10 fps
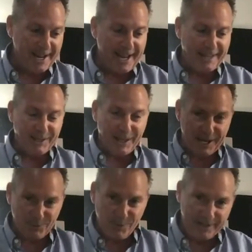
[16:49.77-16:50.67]
and the
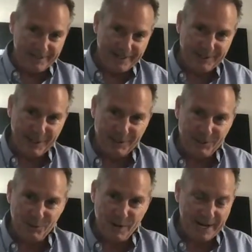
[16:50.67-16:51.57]
last one in
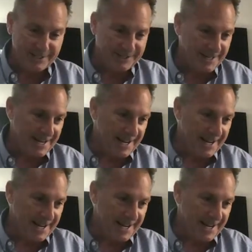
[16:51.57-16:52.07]
US,